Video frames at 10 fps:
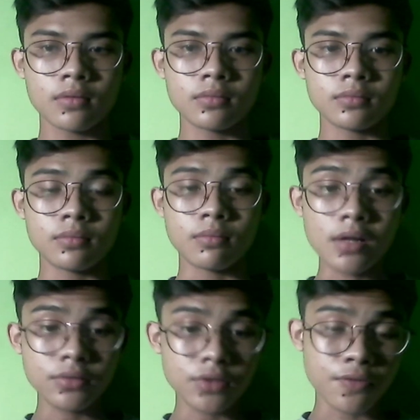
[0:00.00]
But
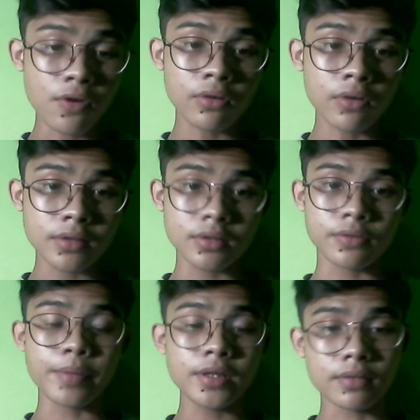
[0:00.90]
just for your guys'
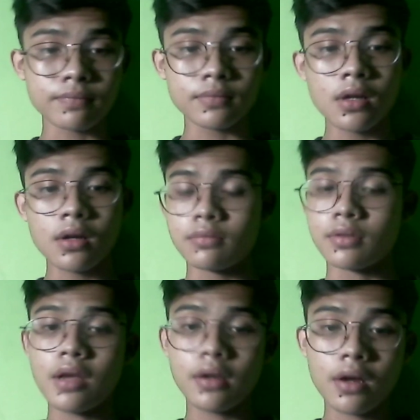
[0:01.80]
information, the
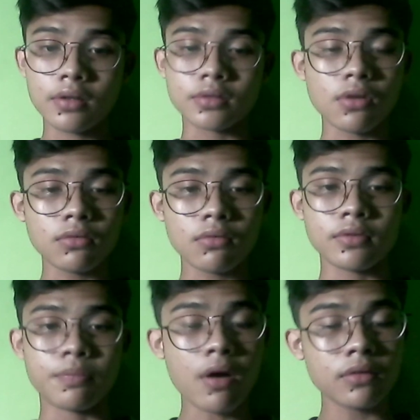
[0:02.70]
daycare is not the
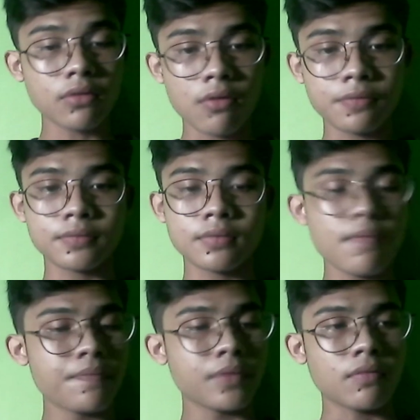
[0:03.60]
part of
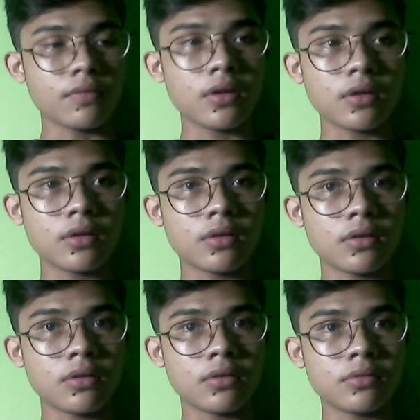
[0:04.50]
the
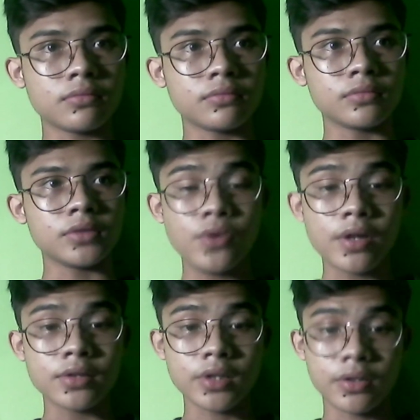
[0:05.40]
US
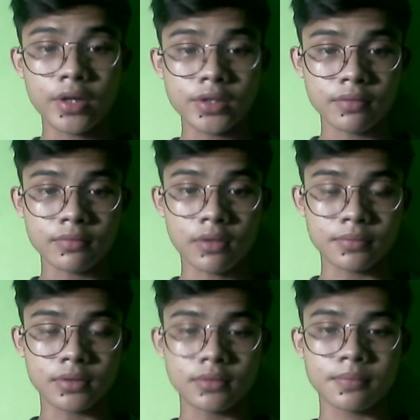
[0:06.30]
education terms.
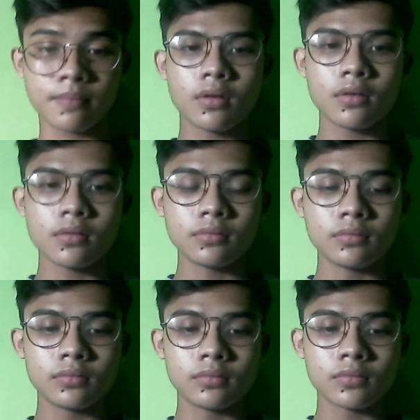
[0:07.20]

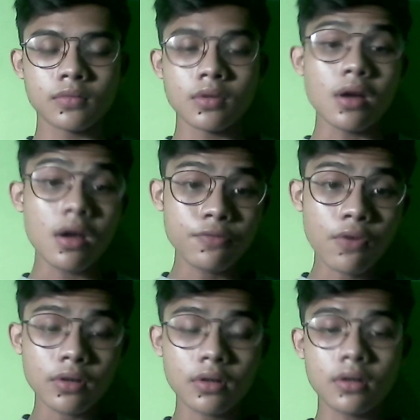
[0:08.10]
And for
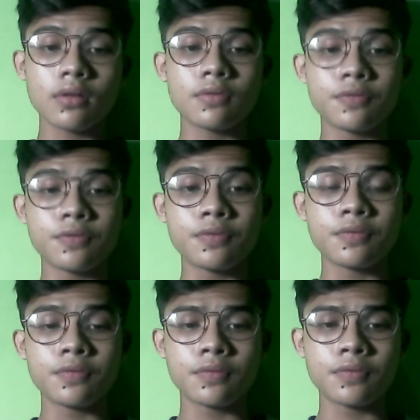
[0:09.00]
the full
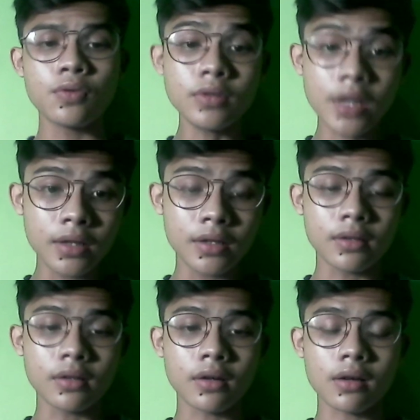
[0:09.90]
day
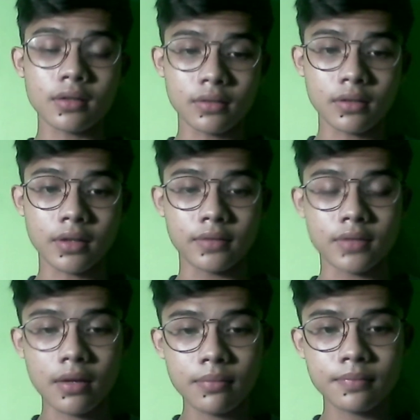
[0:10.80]
kindergarten learning time,
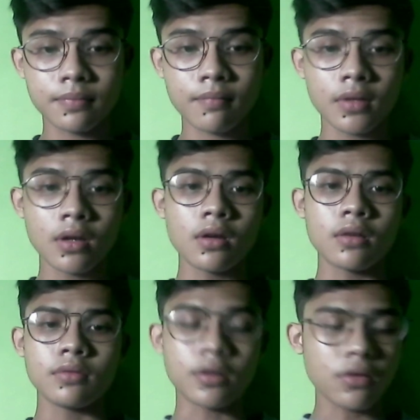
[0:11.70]
they're not
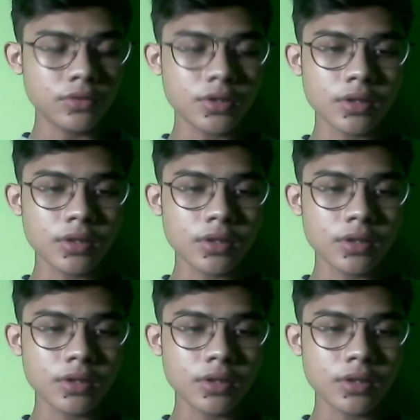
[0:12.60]
just